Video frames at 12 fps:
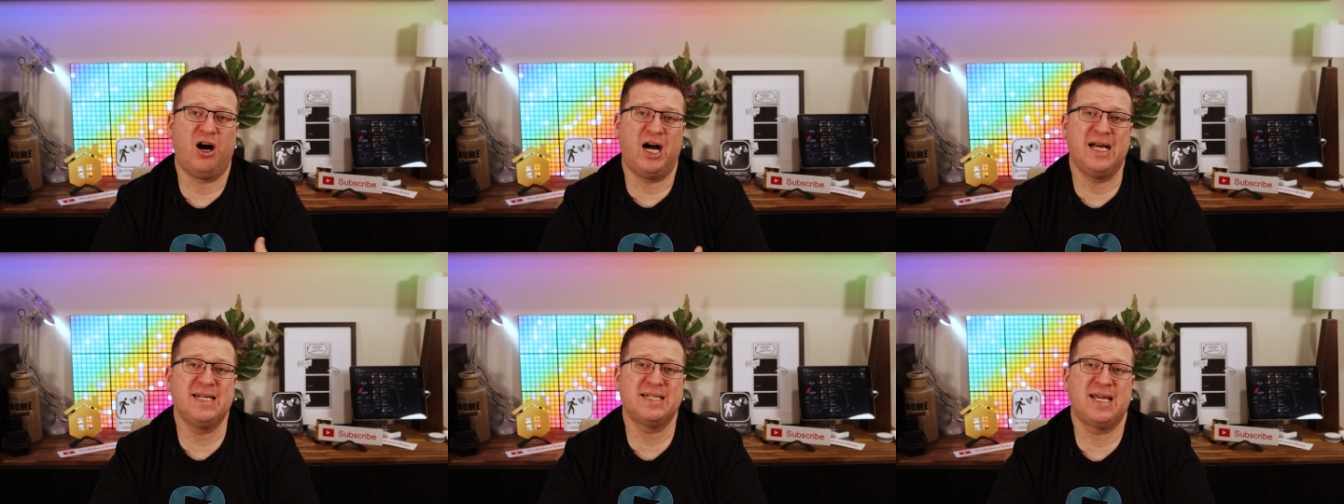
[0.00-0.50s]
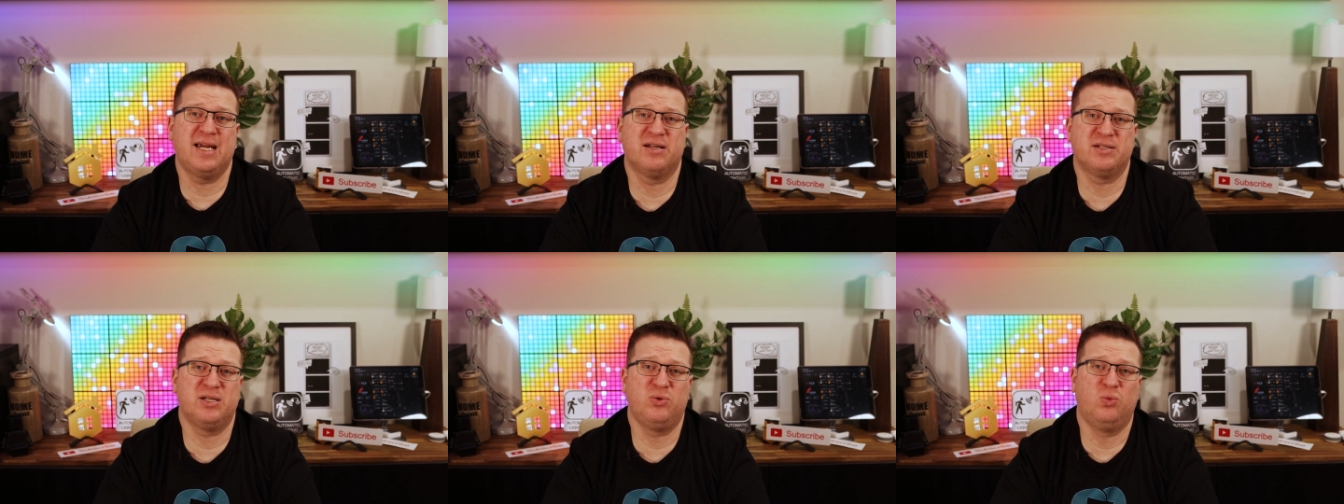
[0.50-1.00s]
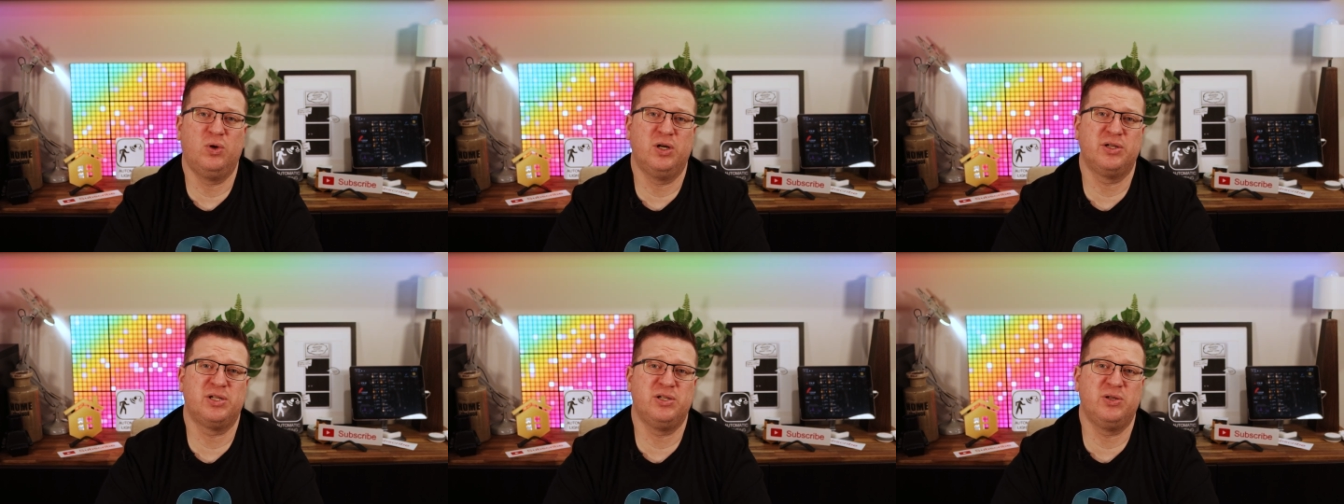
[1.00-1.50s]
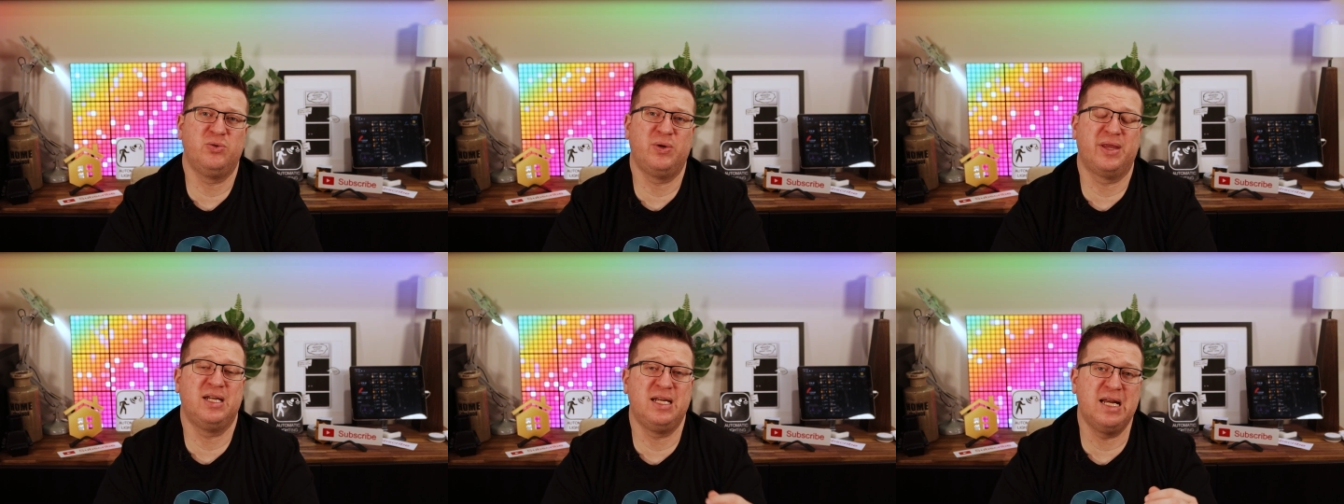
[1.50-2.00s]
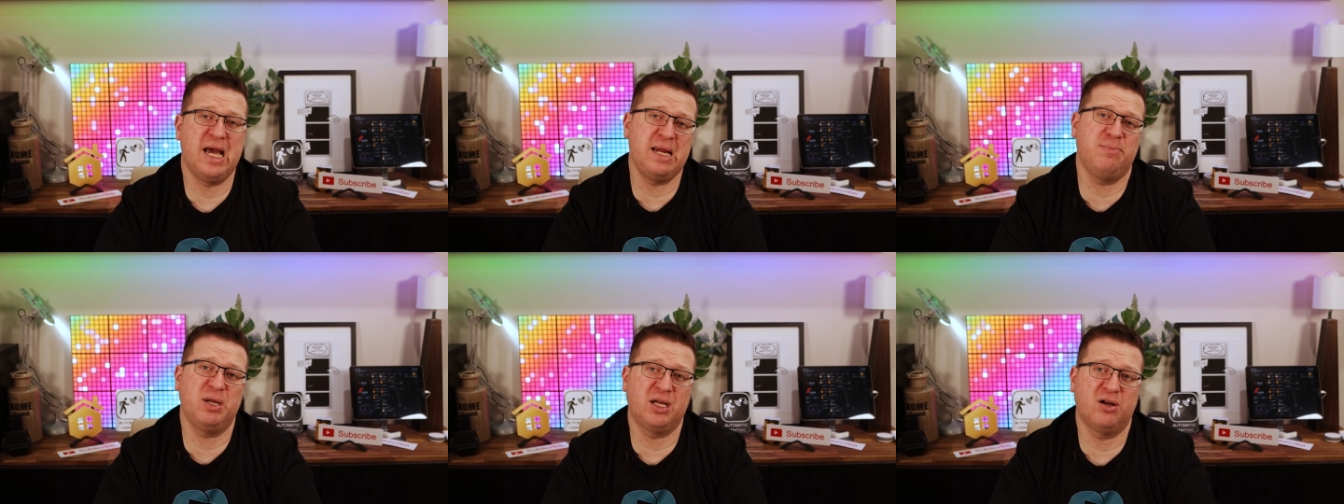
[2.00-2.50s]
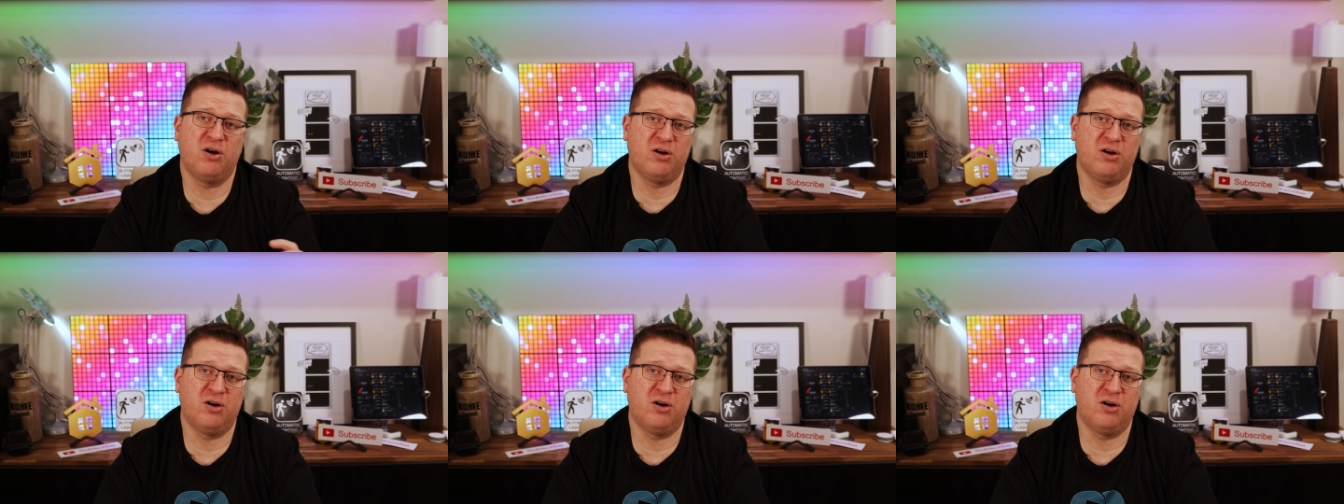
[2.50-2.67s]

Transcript: I encountered were to do with the naming